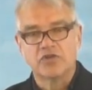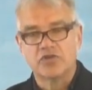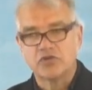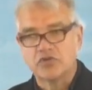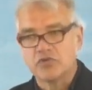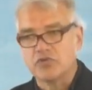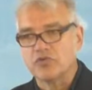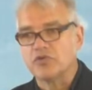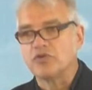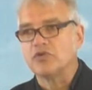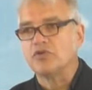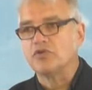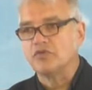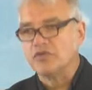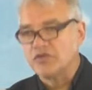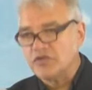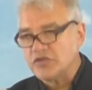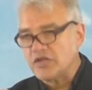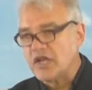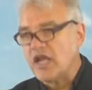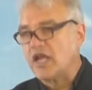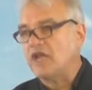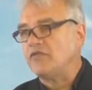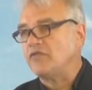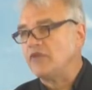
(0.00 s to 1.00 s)
true
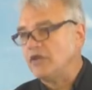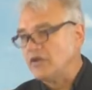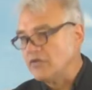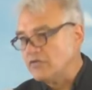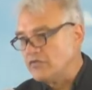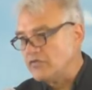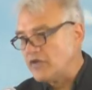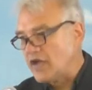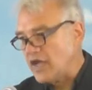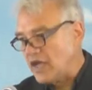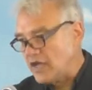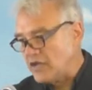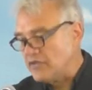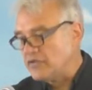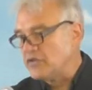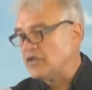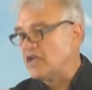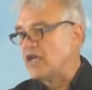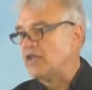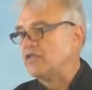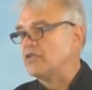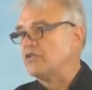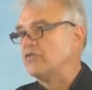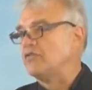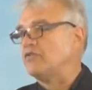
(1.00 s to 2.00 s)
saving faith,
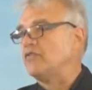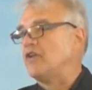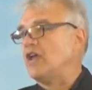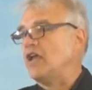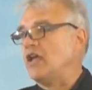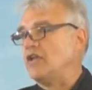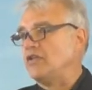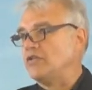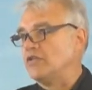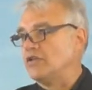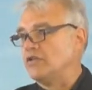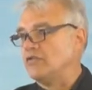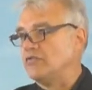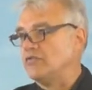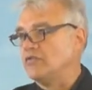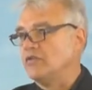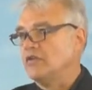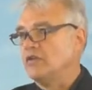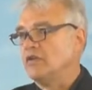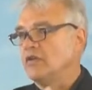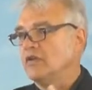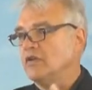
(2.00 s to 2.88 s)
not the faith of